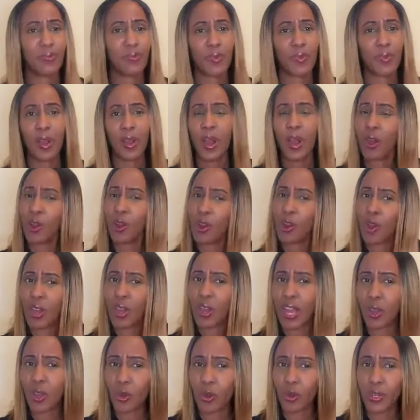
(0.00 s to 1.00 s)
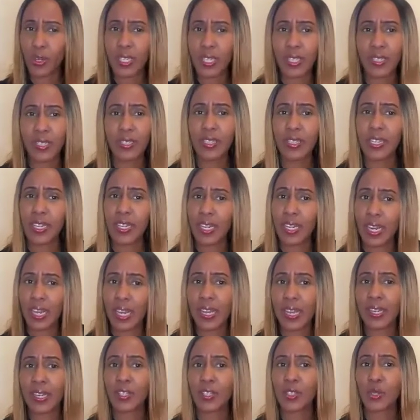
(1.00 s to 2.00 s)
how long ago did Neil
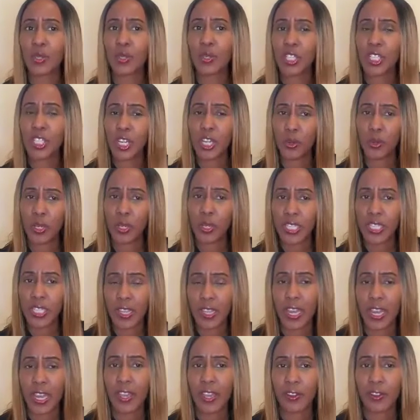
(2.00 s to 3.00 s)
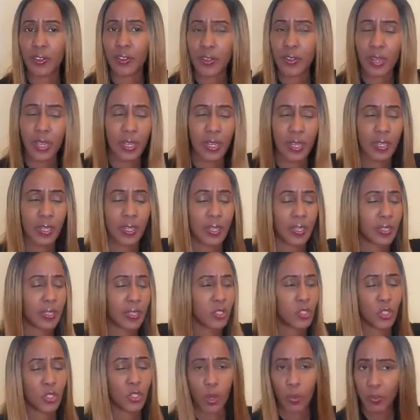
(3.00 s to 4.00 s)
and Sorisha know each other and
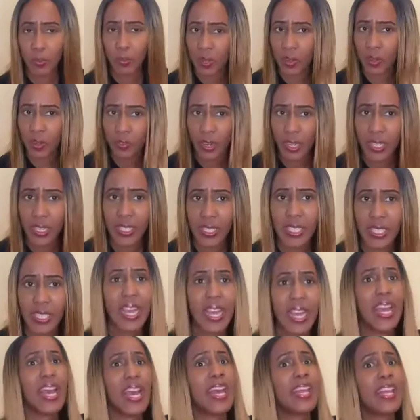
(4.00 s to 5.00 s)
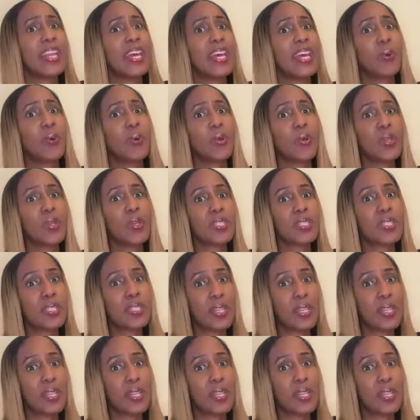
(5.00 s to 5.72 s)
stop being friends? And then what was